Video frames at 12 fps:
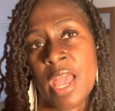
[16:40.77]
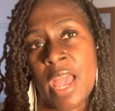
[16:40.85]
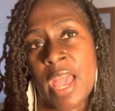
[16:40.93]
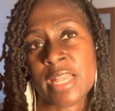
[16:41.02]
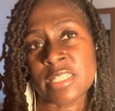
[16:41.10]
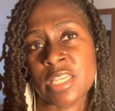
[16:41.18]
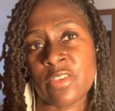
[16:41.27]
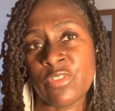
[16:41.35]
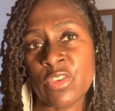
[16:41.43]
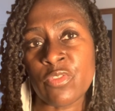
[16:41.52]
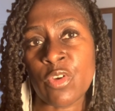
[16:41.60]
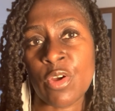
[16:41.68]
And if
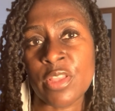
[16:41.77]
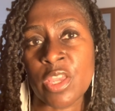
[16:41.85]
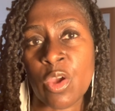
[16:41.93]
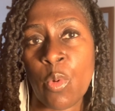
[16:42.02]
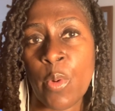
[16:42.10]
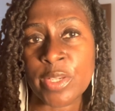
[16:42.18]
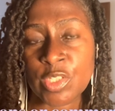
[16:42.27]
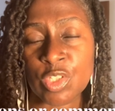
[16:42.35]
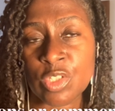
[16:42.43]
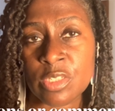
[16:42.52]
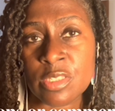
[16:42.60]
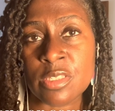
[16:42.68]
you've got any
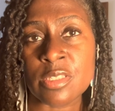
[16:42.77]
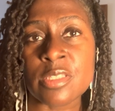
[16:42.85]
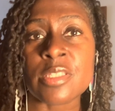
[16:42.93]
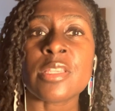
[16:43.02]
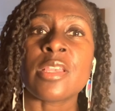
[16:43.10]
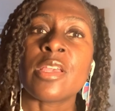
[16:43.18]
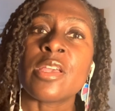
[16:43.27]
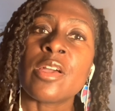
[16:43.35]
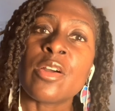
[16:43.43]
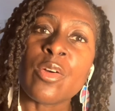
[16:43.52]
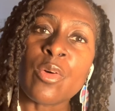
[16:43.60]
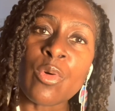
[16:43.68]
questions
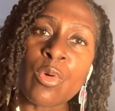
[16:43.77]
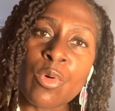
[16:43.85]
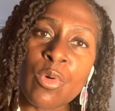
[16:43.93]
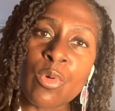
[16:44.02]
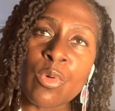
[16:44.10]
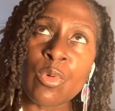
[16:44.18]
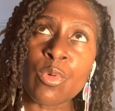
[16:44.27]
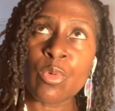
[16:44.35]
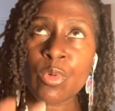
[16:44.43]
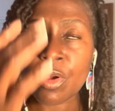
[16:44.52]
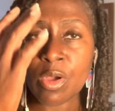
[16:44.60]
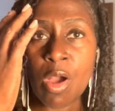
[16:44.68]
or
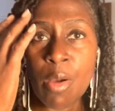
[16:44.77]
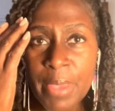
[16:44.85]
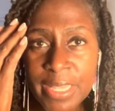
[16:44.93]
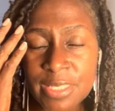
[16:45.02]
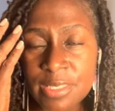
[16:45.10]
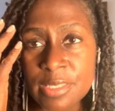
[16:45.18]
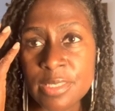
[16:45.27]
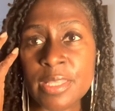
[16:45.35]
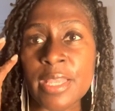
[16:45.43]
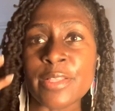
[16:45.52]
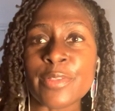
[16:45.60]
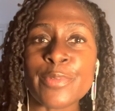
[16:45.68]
comments,
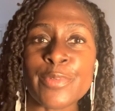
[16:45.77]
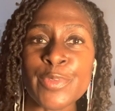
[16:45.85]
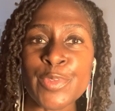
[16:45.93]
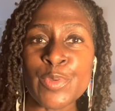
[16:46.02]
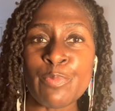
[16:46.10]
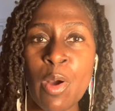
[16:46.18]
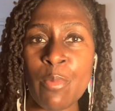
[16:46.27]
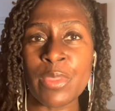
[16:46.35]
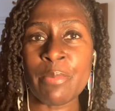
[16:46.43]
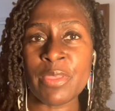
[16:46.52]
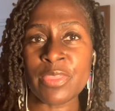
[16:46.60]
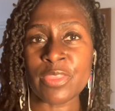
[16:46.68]
then do pop
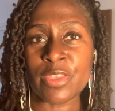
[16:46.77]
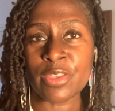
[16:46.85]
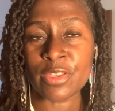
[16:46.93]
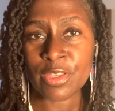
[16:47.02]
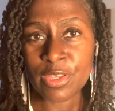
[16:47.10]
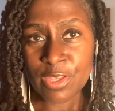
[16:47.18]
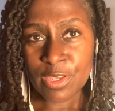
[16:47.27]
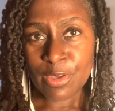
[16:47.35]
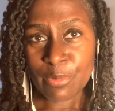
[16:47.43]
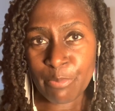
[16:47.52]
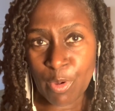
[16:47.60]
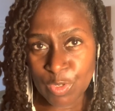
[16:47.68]
them in the
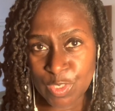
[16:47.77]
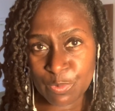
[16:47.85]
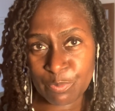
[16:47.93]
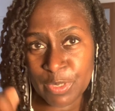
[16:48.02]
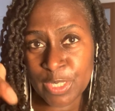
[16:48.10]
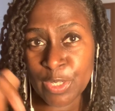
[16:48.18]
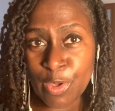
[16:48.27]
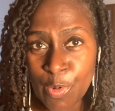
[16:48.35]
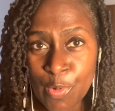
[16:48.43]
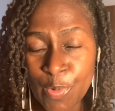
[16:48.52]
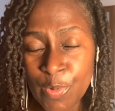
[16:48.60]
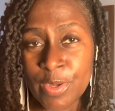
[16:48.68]
box
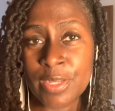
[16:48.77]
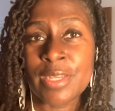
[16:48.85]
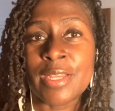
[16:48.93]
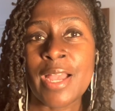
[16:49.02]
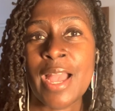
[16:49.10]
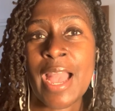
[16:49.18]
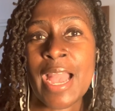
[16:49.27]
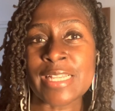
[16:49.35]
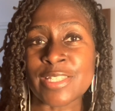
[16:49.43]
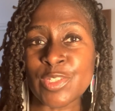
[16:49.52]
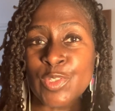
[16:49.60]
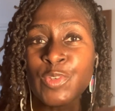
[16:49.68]
below,
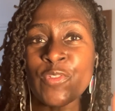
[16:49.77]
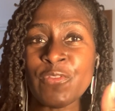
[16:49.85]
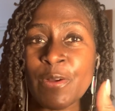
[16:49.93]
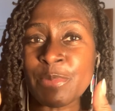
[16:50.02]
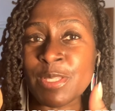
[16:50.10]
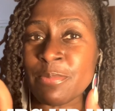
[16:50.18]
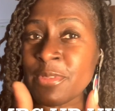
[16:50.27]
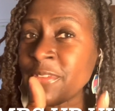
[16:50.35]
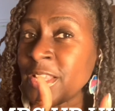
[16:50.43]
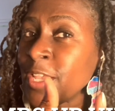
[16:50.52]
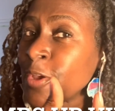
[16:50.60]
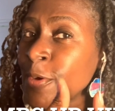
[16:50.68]
and do thumbs up the
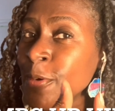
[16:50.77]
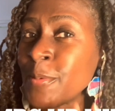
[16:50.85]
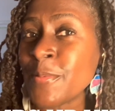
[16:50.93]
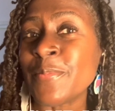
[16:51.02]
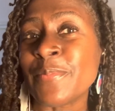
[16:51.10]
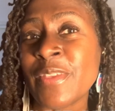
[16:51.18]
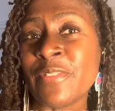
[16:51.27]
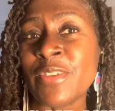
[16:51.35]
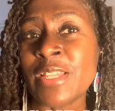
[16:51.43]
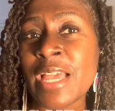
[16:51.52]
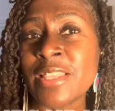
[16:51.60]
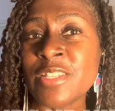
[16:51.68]
video. If you
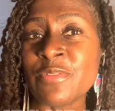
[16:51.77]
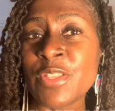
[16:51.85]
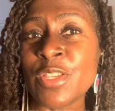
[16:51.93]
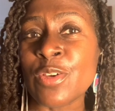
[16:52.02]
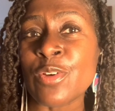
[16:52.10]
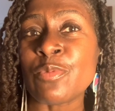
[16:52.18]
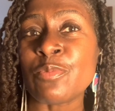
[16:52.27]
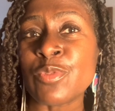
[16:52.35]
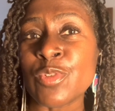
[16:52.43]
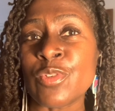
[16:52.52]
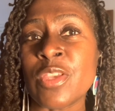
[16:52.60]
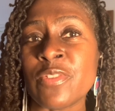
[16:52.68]
like this video,
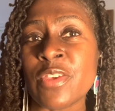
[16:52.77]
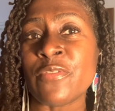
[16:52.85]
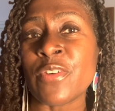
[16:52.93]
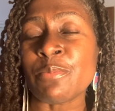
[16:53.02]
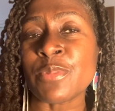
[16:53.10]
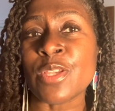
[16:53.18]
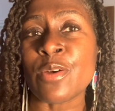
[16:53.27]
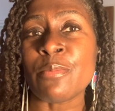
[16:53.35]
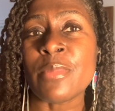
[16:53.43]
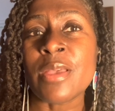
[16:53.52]
do give it a thumbs up,